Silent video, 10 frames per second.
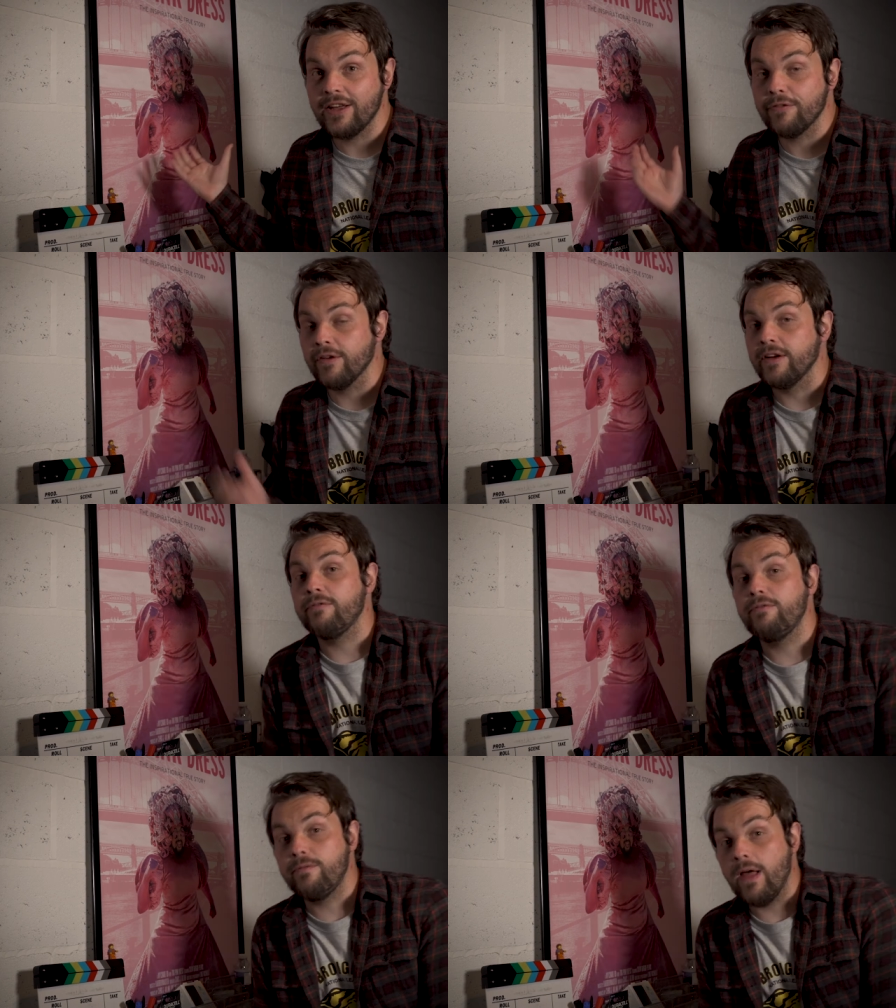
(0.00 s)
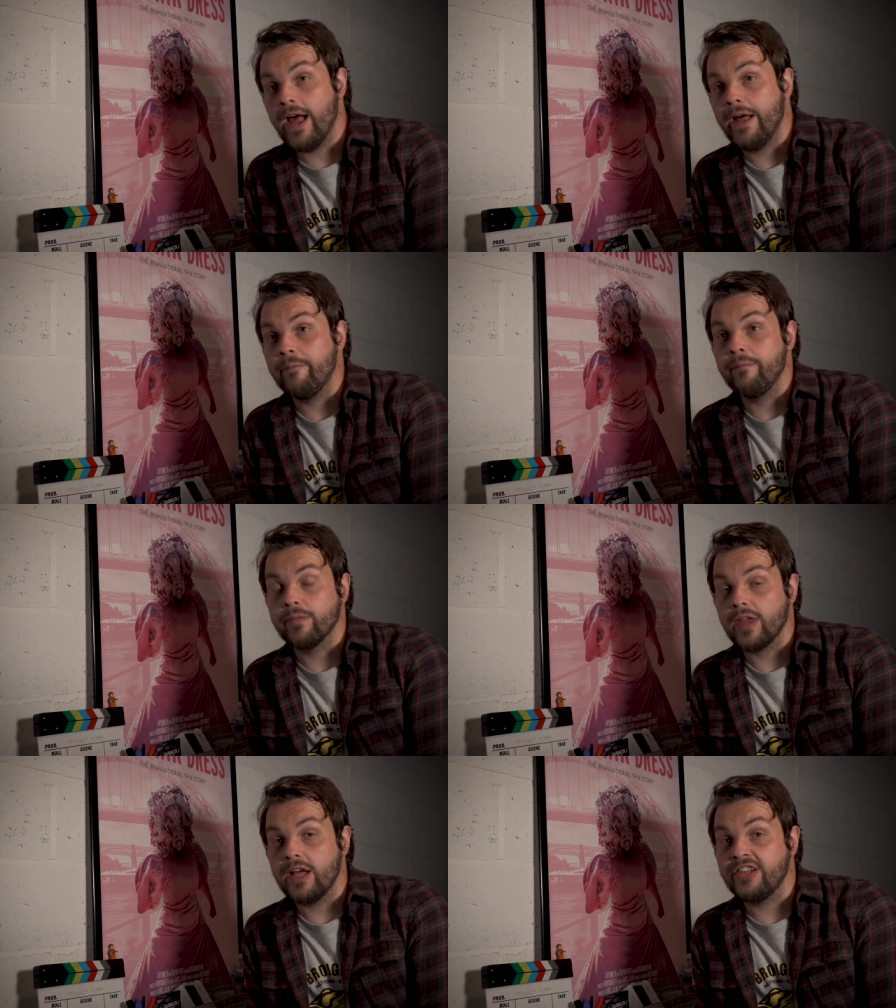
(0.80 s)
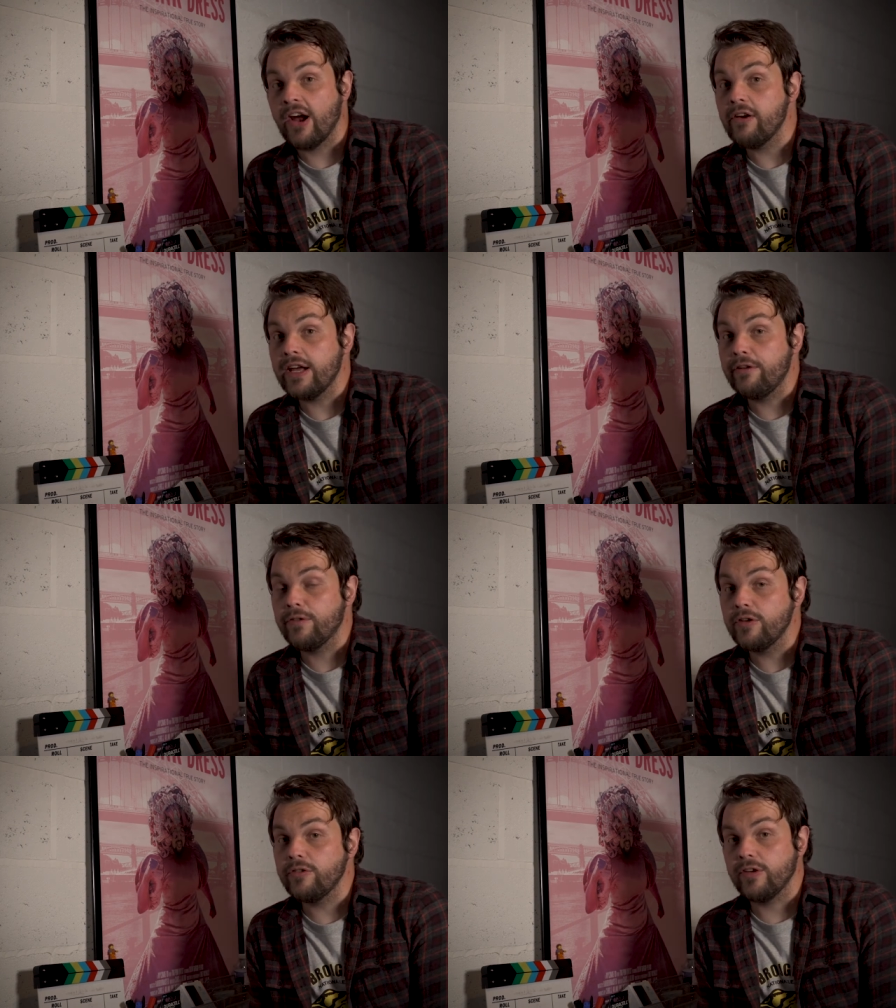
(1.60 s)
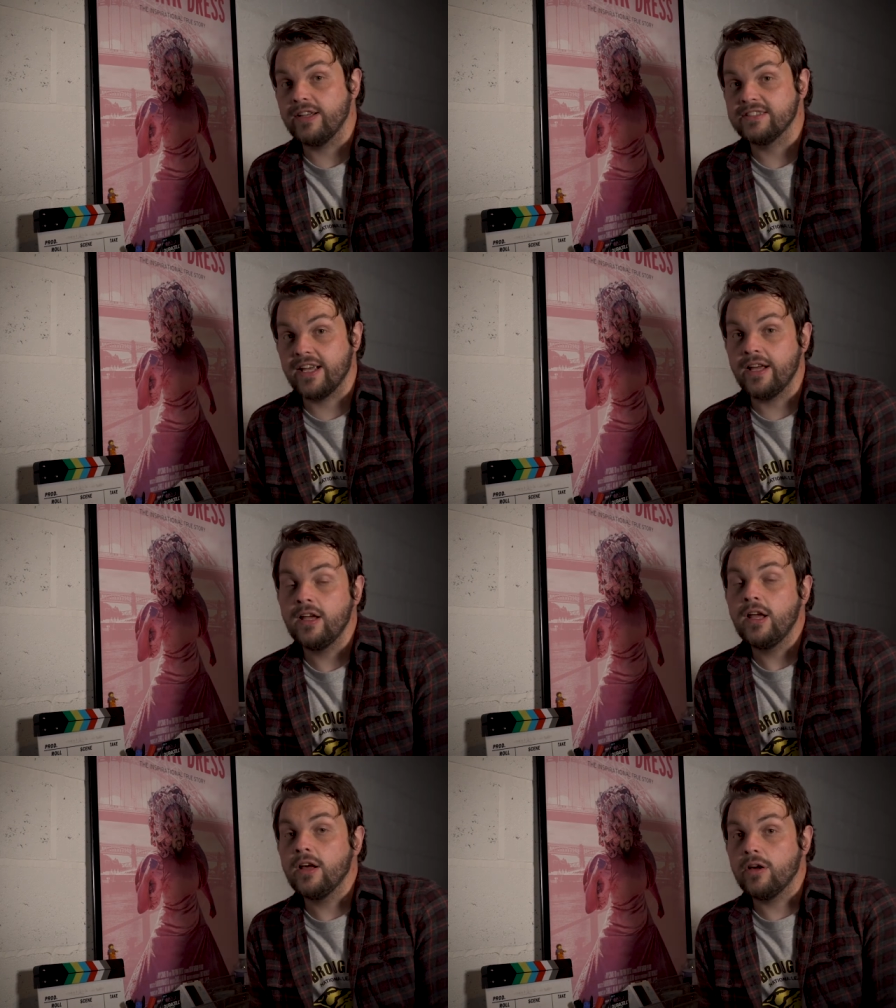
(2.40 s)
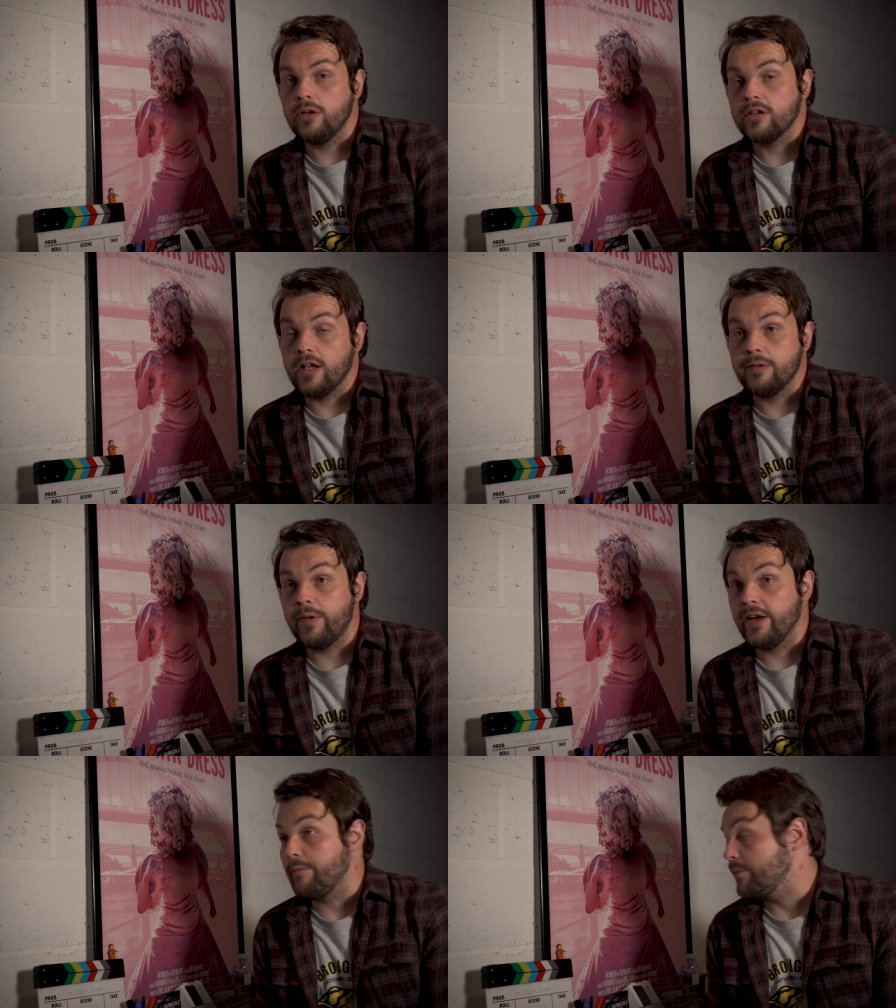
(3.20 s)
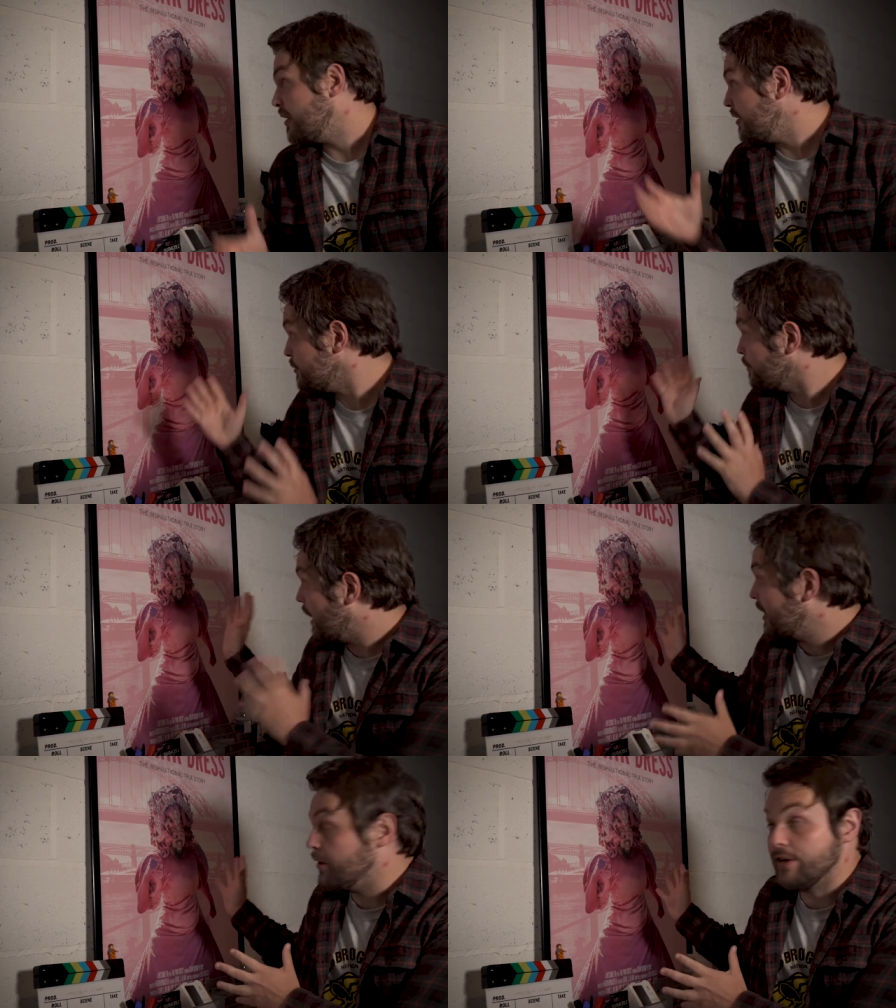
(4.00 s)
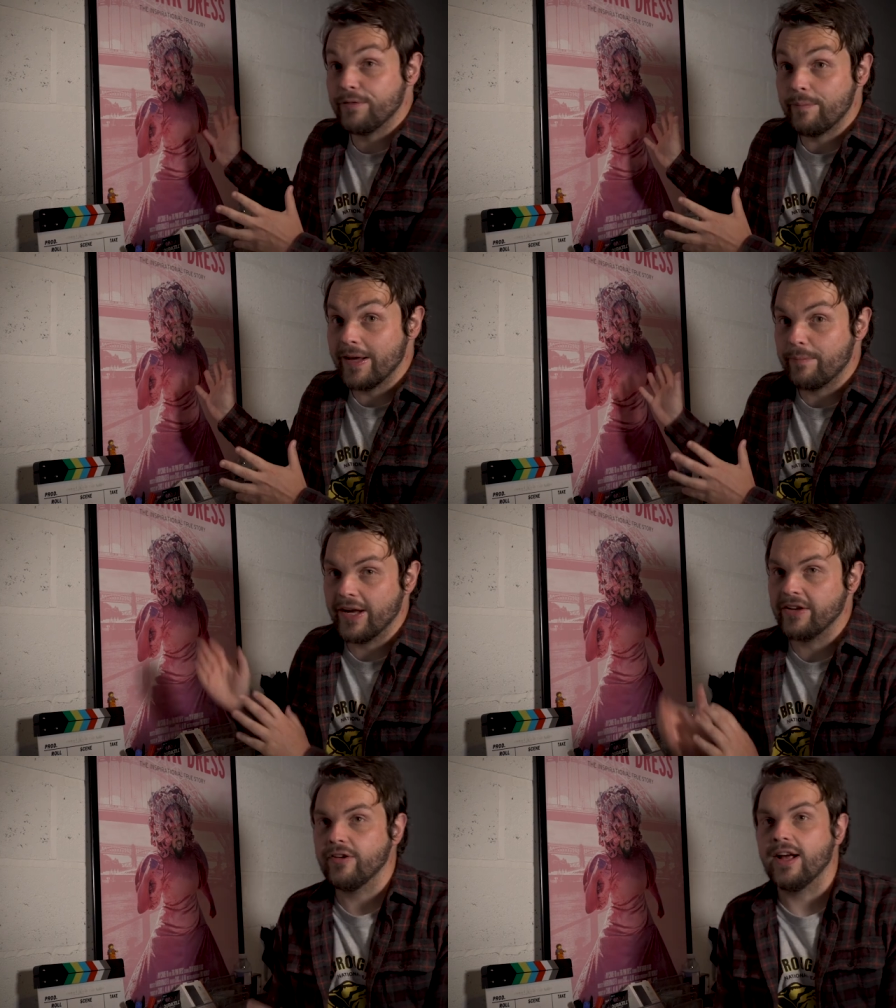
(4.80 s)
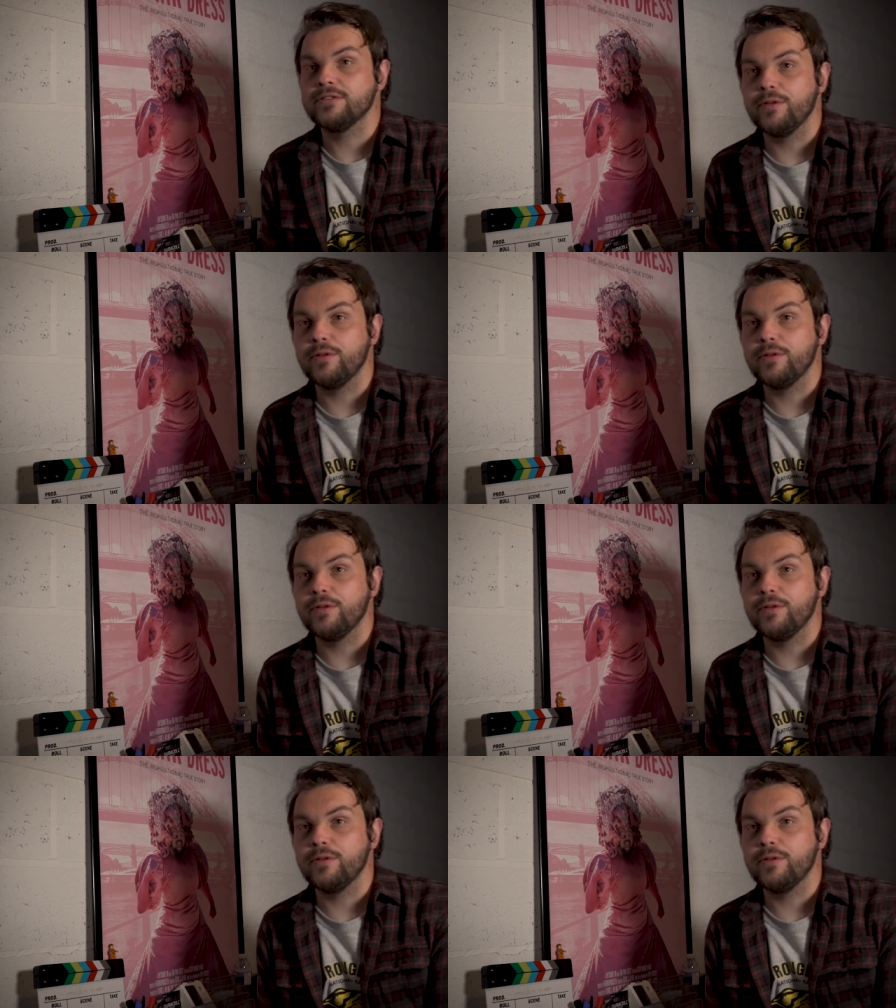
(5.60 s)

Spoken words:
year for a charity fundraiser called Colin Berg and Toulouse, better known as The Big Pink Dress.